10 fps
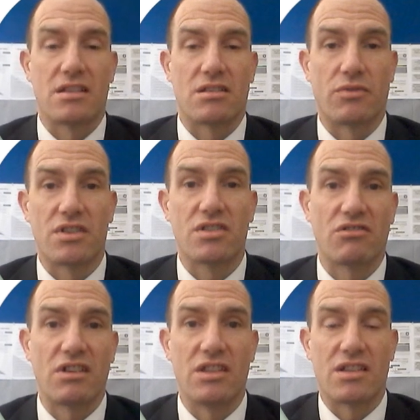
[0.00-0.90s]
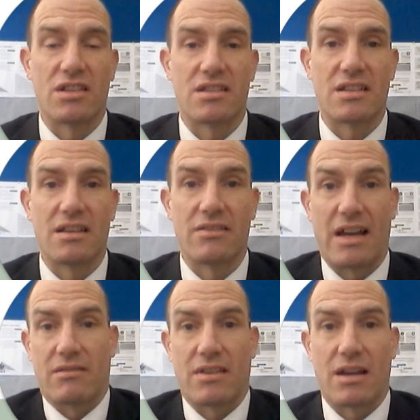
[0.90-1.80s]
So on the screen you can see
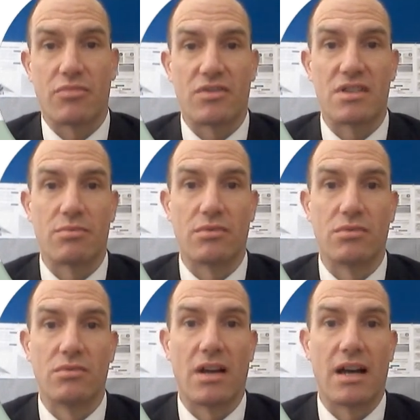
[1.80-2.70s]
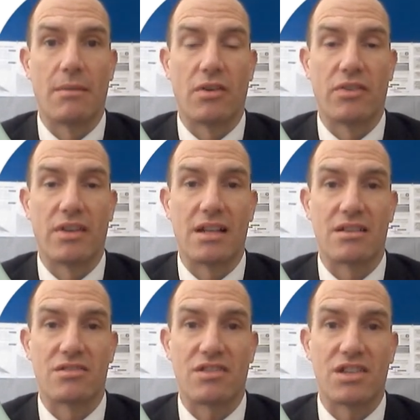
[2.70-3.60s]
that principle on the
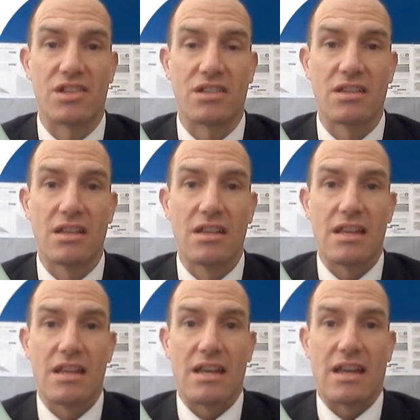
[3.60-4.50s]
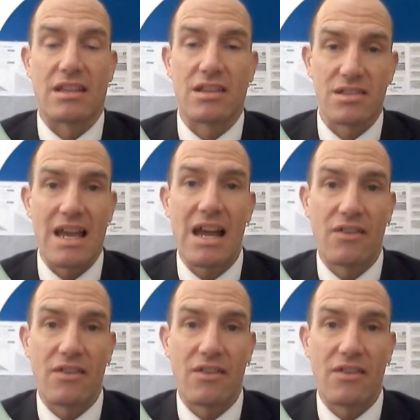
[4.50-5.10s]
illustration. It doesn't